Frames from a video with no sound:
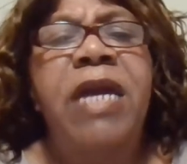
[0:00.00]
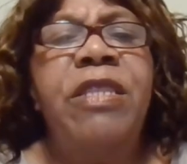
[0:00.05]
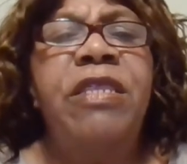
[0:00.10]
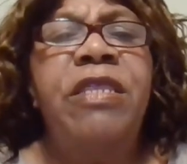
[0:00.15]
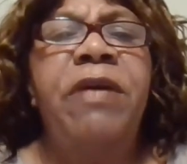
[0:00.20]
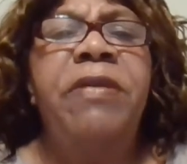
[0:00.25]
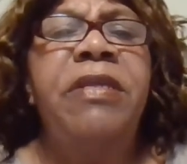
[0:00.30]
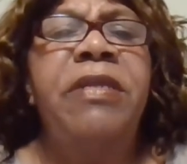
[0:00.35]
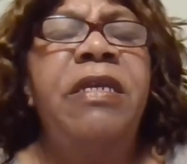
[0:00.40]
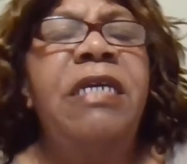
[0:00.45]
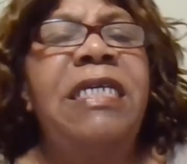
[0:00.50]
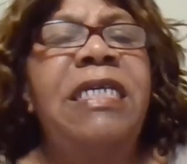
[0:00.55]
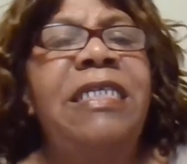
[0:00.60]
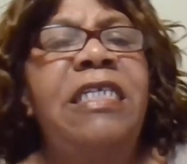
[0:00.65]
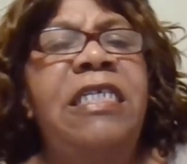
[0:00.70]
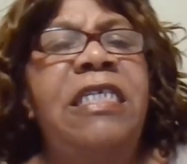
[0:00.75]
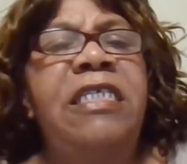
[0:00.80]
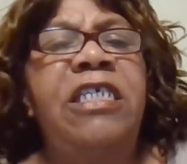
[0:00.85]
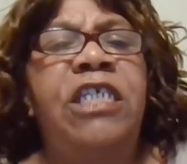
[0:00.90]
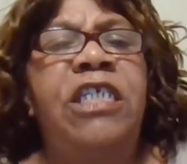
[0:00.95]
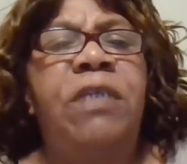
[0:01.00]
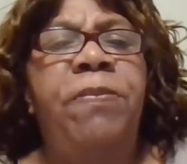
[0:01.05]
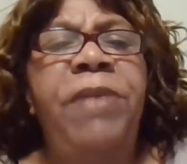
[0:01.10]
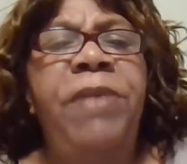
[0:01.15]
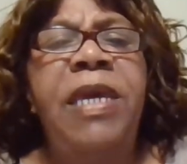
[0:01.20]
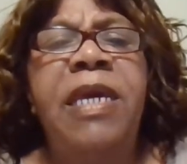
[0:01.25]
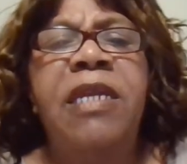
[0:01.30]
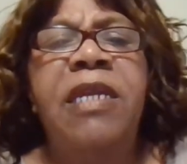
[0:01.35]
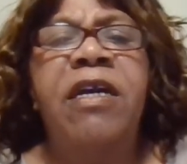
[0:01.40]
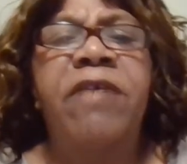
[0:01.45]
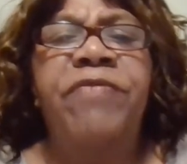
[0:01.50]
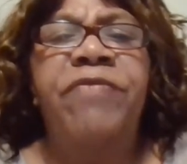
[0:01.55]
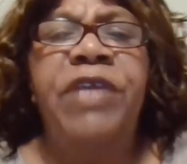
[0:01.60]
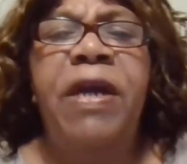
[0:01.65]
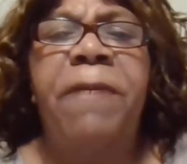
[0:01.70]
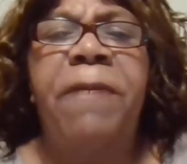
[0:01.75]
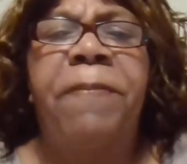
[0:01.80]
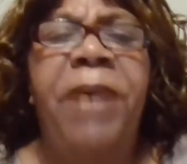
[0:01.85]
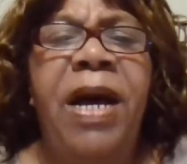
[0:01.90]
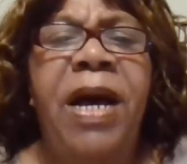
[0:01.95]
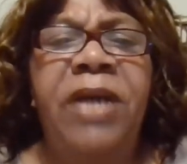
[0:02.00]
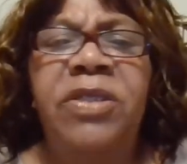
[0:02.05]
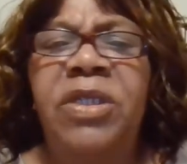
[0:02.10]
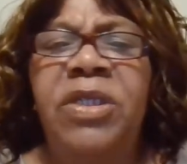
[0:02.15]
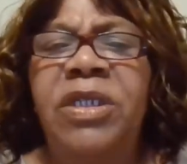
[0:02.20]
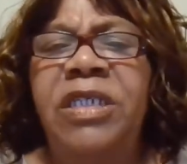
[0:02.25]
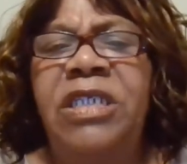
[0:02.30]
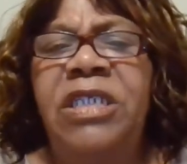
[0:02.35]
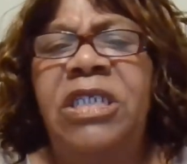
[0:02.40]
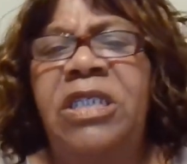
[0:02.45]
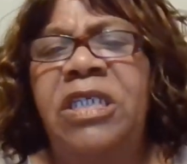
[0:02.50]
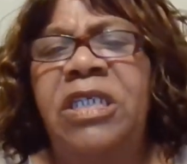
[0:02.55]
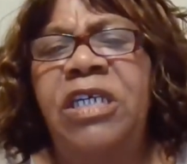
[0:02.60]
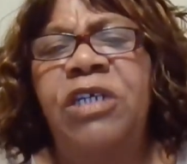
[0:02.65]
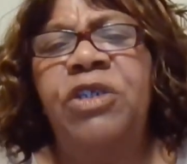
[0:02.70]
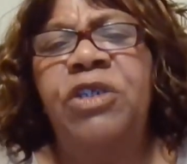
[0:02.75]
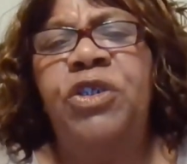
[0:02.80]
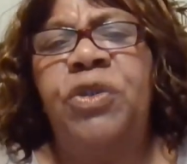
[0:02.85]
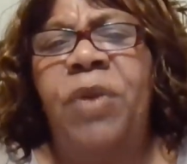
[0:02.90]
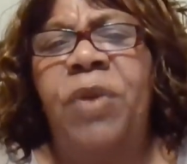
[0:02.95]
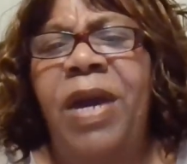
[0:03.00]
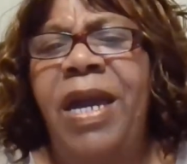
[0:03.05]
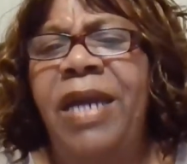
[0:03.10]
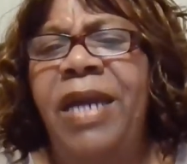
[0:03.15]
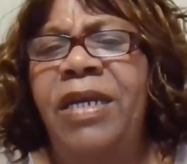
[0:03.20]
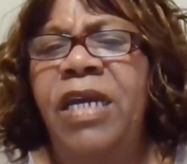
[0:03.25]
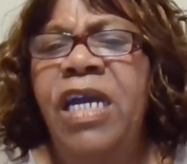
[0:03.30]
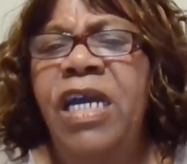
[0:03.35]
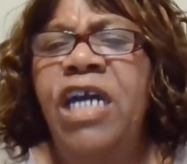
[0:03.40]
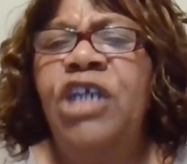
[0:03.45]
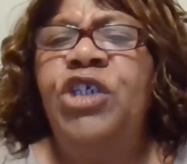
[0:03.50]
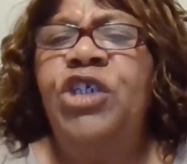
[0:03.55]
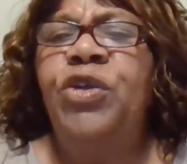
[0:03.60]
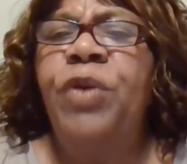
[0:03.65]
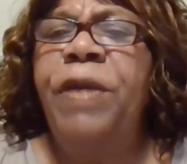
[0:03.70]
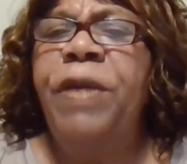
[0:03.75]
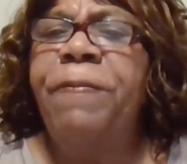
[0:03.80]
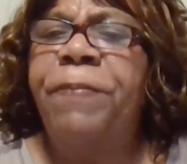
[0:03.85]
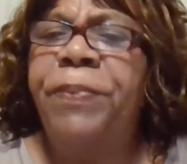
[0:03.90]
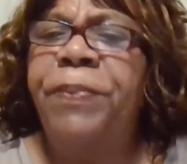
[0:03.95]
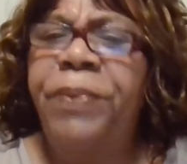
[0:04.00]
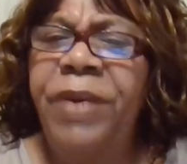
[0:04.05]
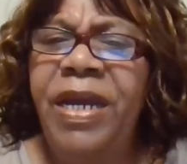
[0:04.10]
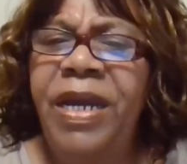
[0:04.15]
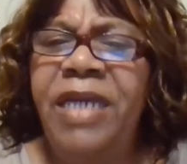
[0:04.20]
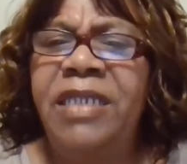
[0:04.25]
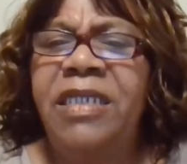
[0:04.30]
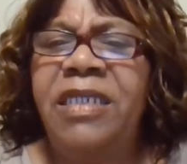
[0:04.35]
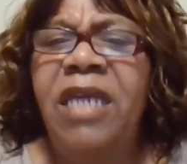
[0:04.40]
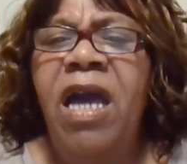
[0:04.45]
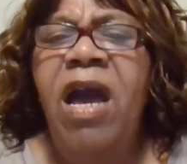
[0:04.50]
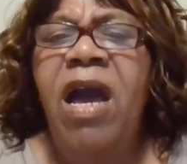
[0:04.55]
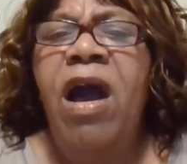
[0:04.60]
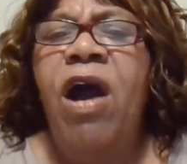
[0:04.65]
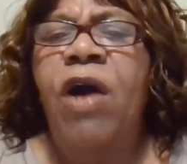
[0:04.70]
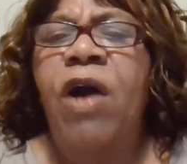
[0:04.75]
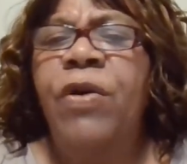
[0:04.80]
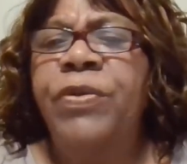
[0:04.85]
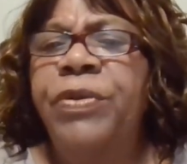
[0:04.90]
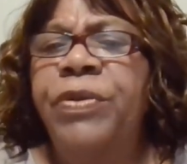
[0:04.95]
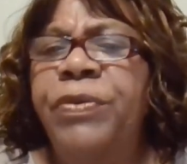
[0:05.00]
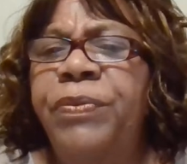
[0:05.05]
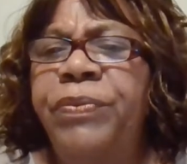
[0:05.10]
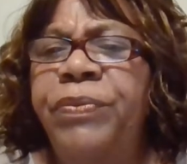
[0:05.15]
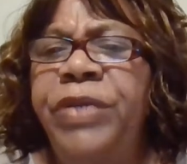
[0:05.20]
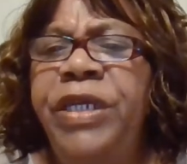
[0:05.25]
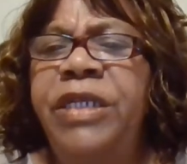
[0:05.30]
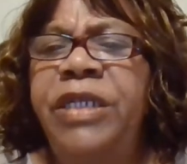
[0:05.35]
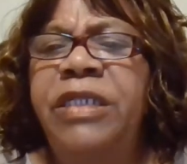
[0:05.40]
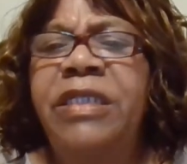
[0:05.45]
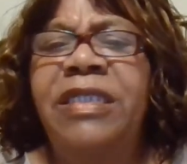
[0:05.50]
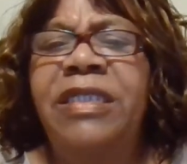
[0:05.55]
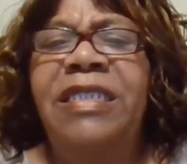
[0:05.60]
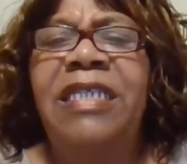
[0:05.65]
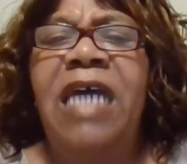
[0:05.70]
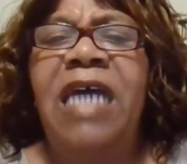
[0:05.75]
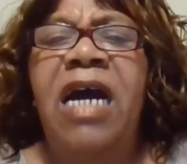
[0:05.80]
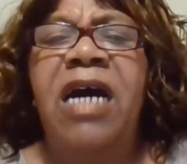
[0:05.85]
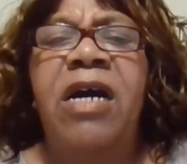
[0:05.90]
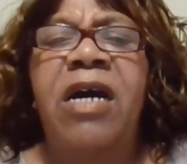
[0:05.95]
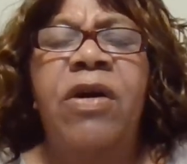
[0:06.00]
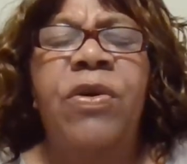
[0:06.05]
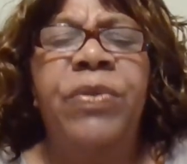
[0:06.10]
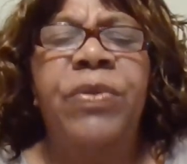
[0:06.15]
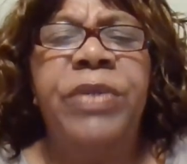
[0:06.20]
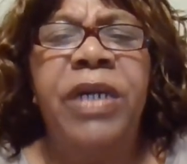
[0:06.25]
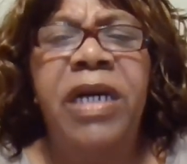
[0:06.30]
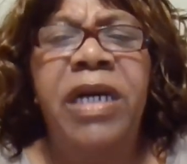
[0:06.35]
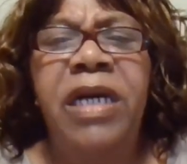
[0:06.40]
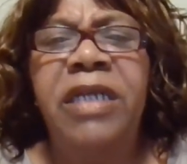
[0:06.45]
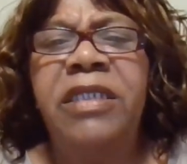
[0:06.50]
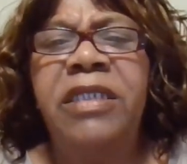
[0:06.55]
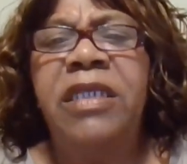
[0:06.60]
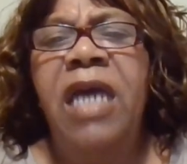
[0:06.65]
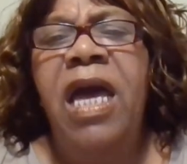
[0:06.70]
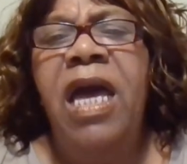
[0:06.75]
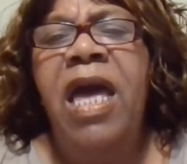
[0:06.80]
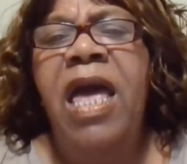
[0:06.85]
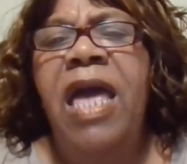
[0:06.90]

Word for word: The, it is speaking of the apostle is still trying to impress on the readers, the, uh, on us,